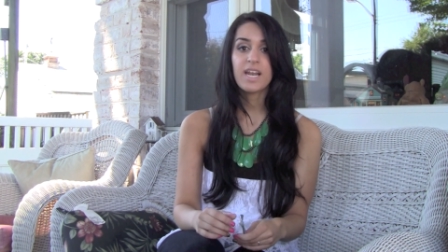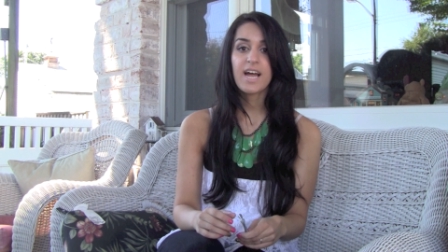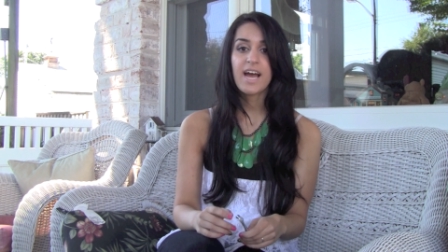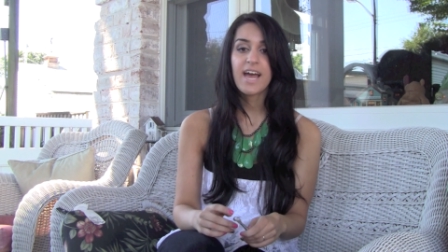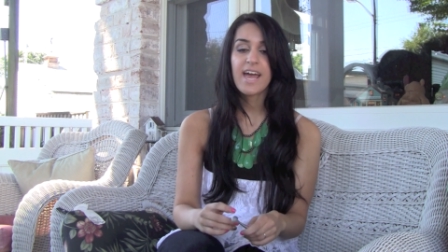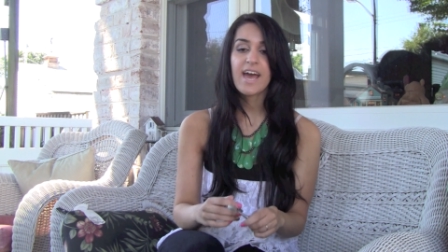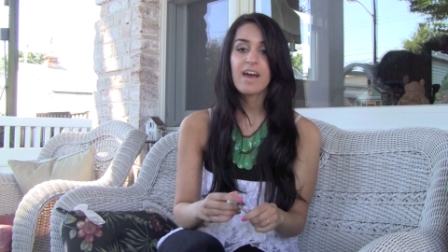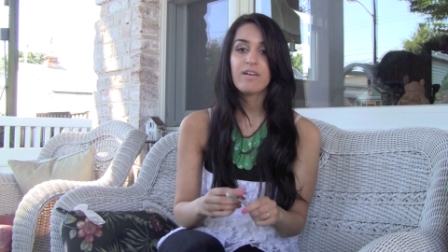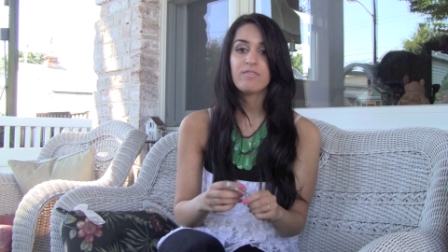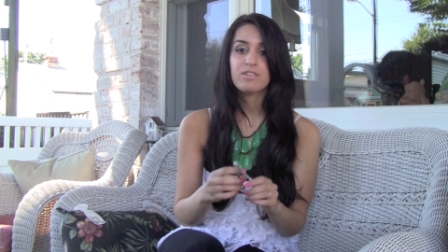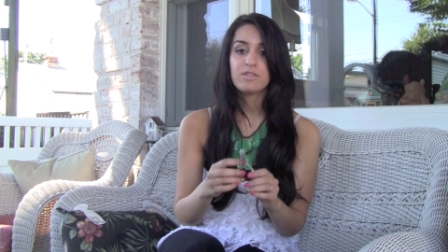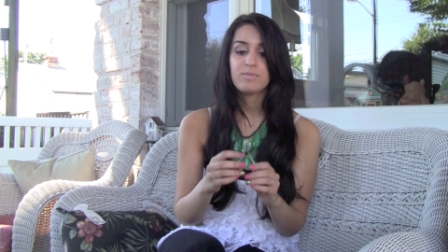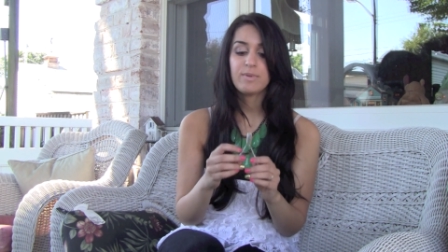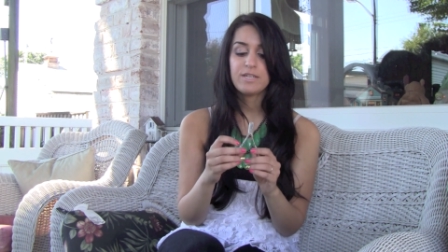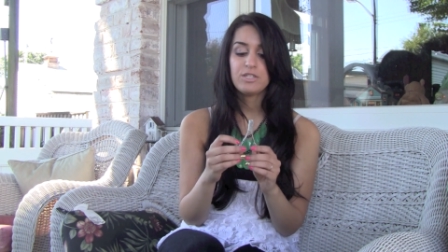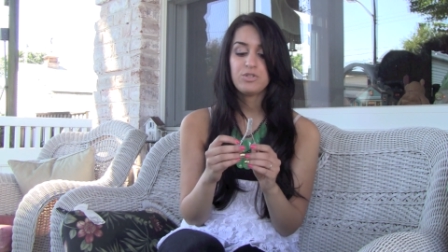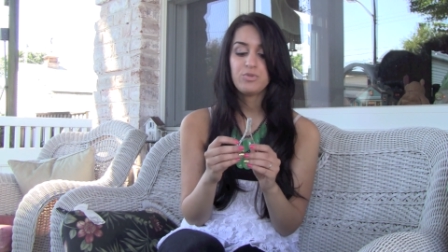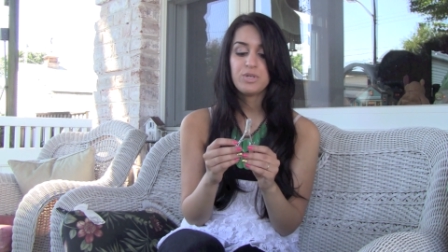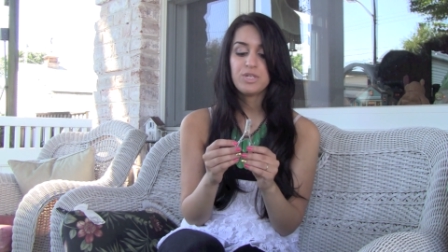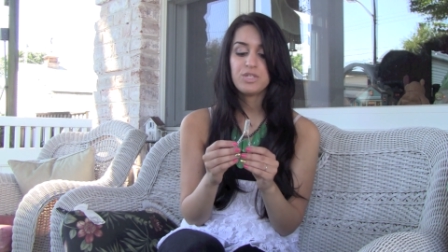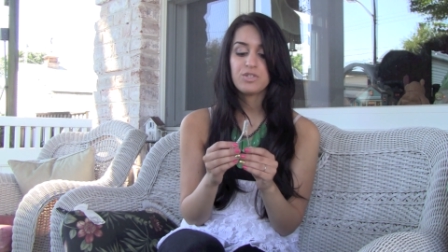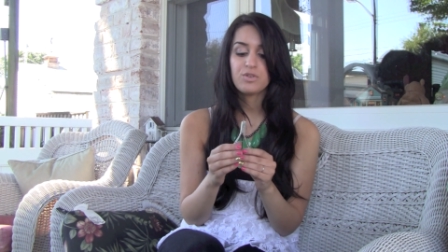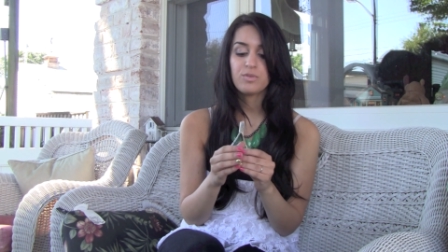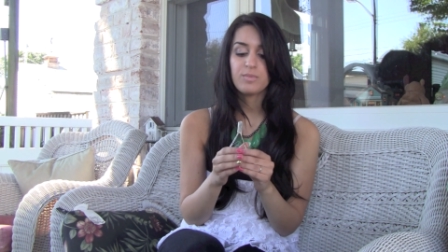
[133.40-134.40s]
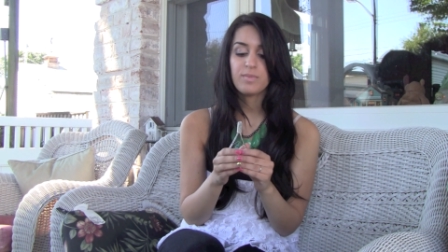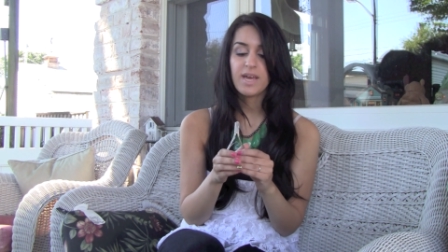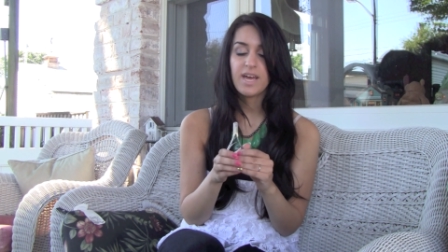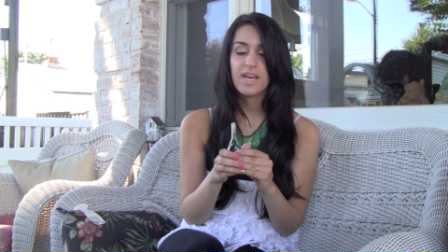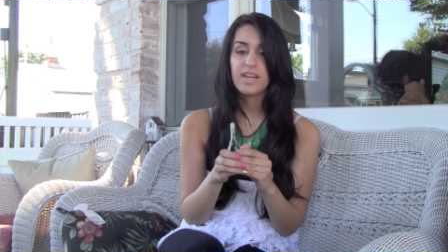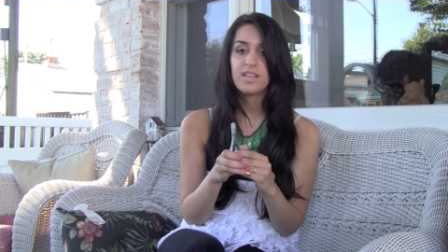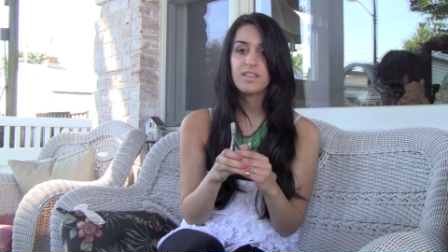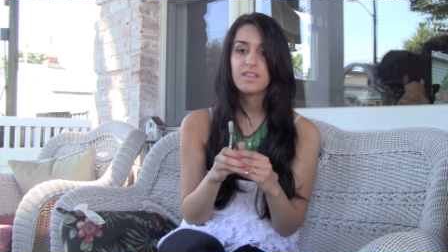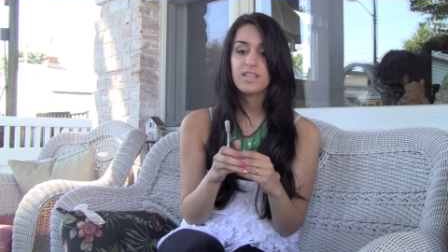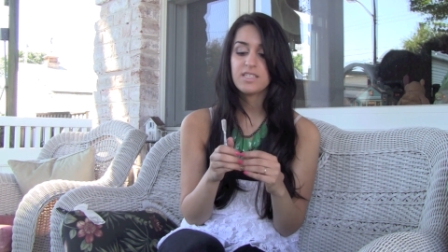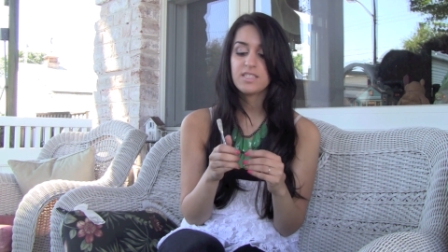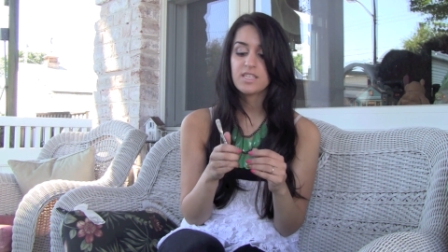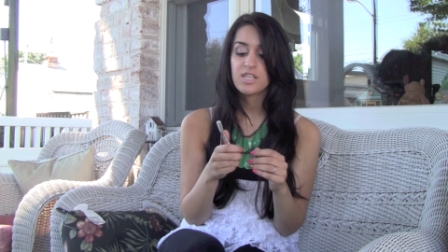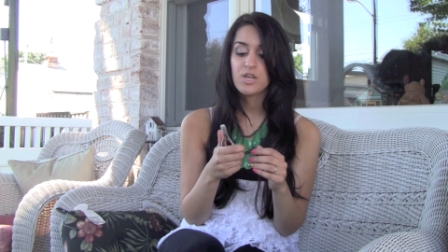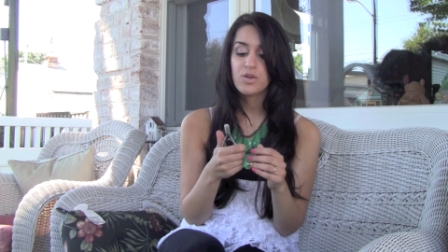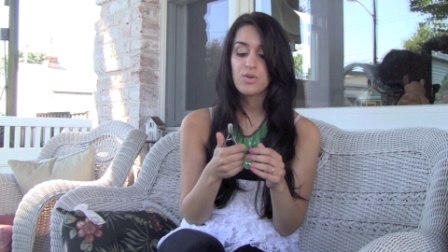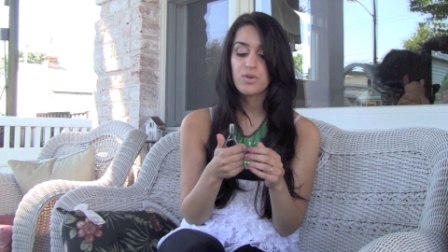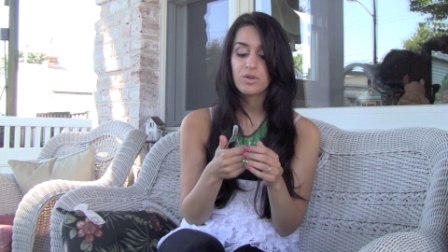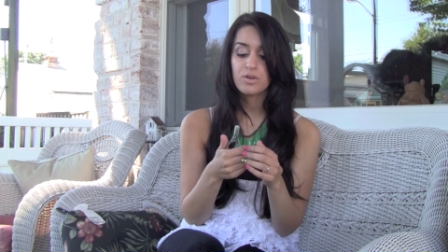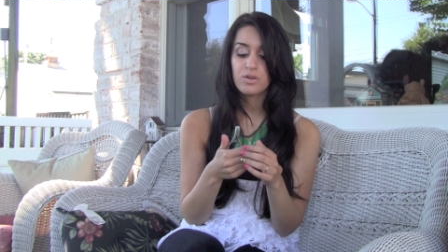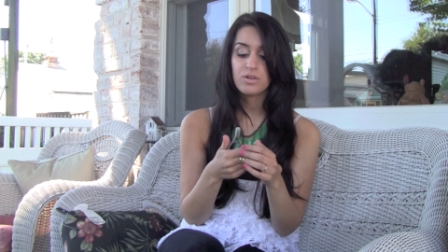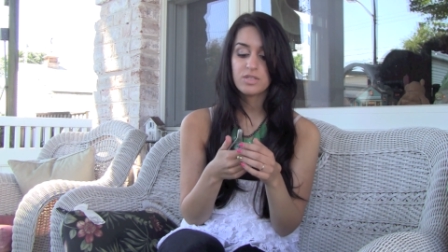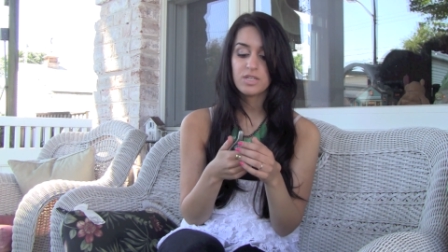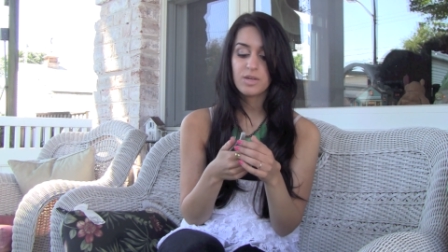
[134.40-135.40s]
that I have is by Tweezerman, and this
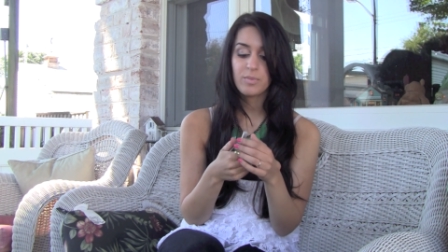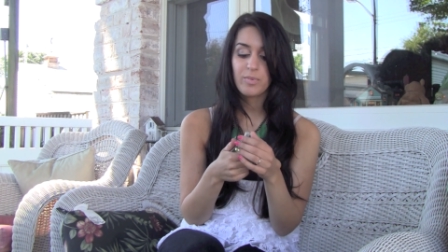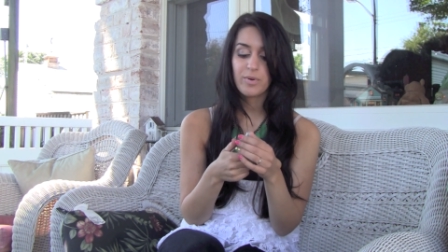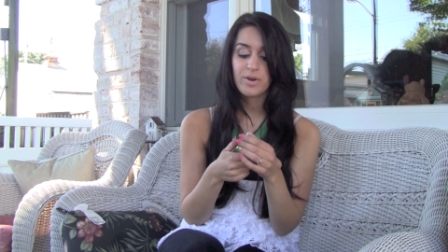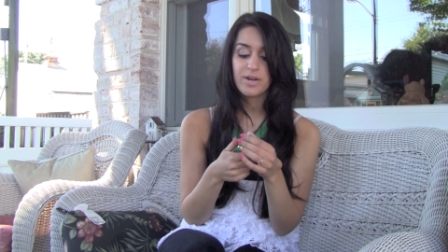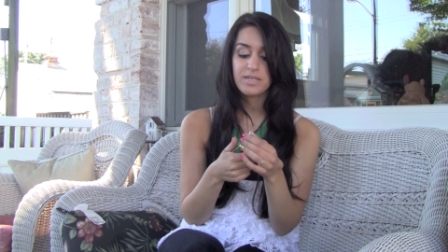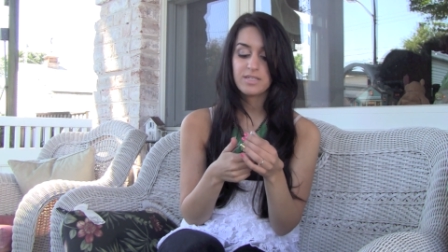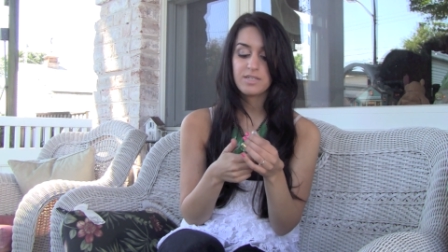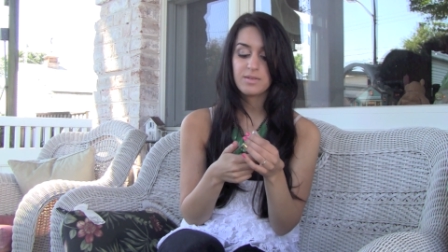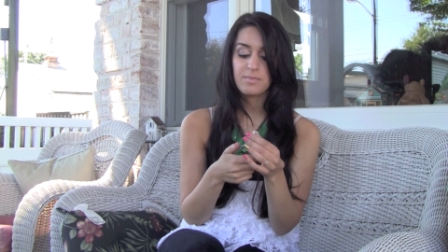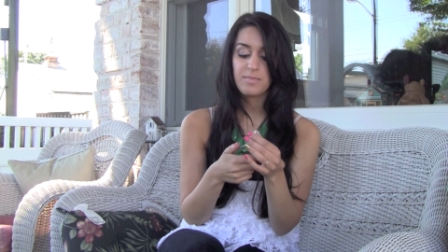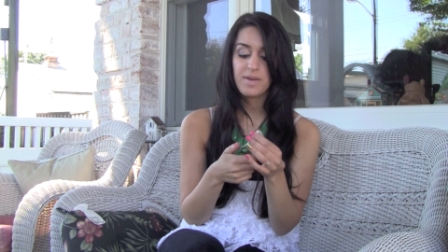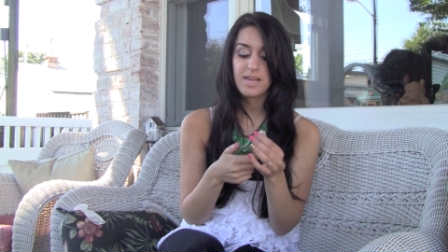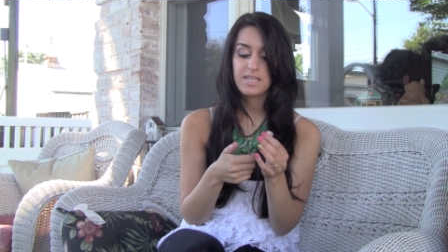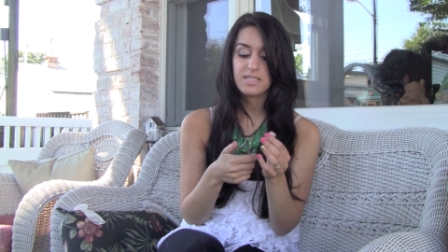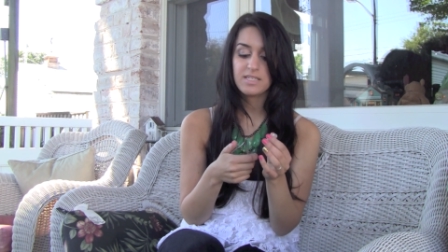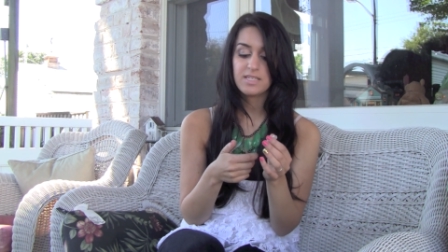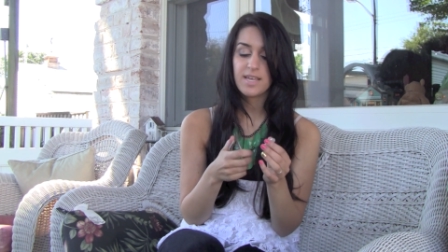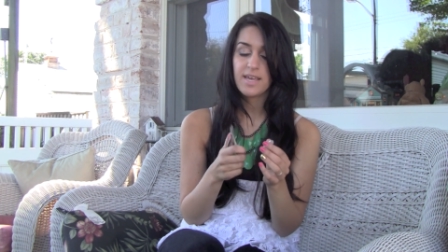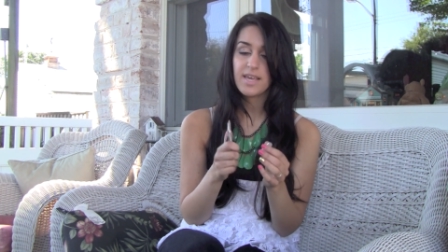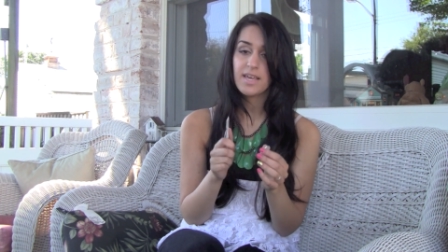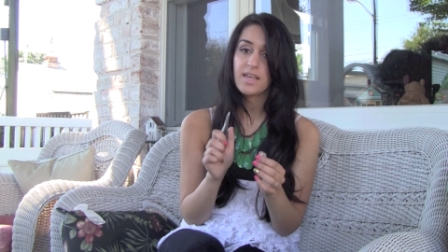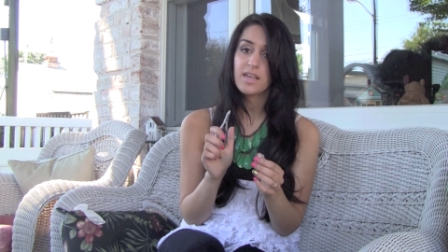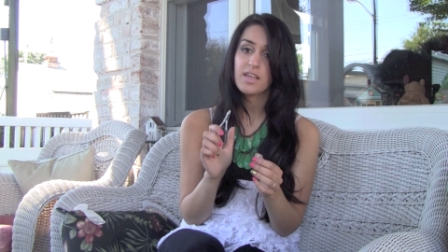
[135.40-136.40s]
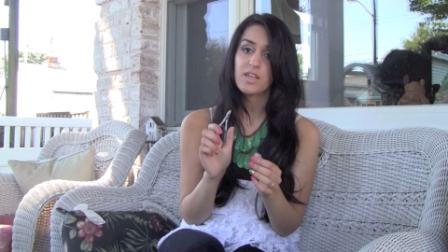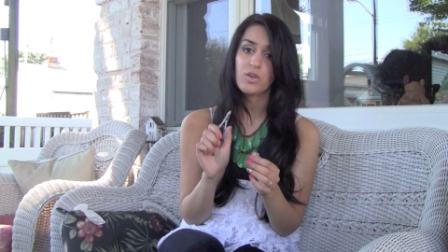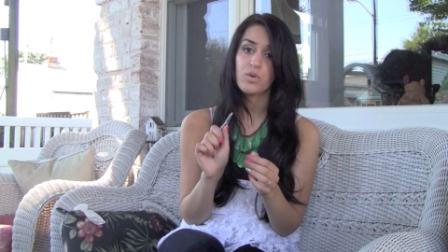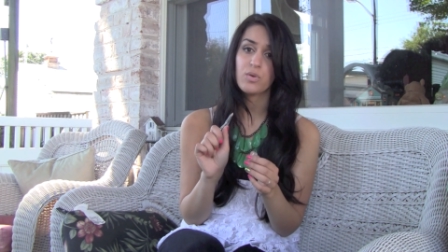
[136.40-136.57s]
cuticle nipper is amazing.